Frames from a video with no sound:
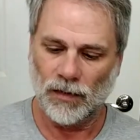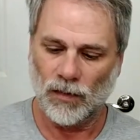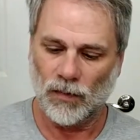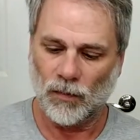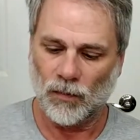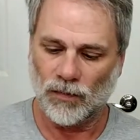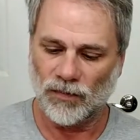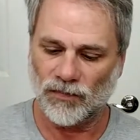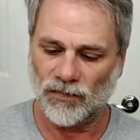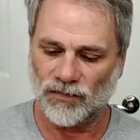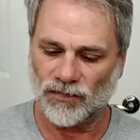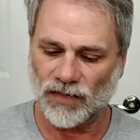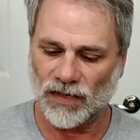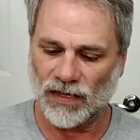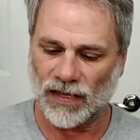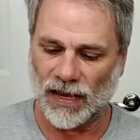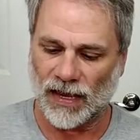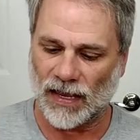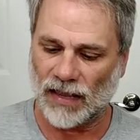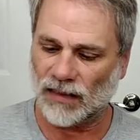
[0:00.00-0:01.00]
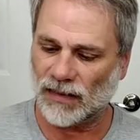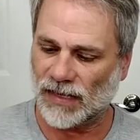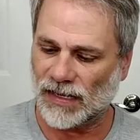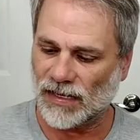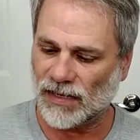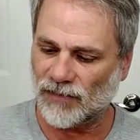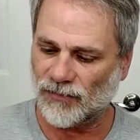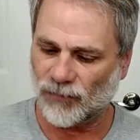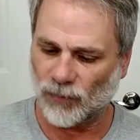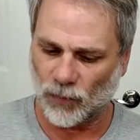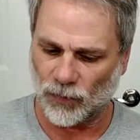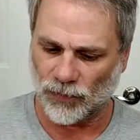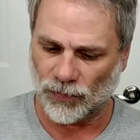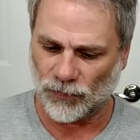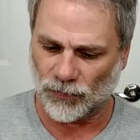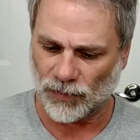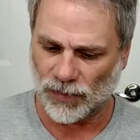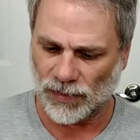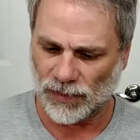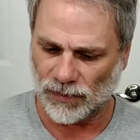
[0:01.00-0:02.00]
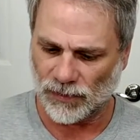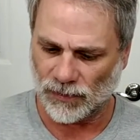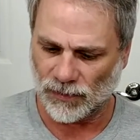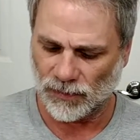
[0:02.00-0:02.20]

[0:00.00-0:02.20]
what is this thing? L8430?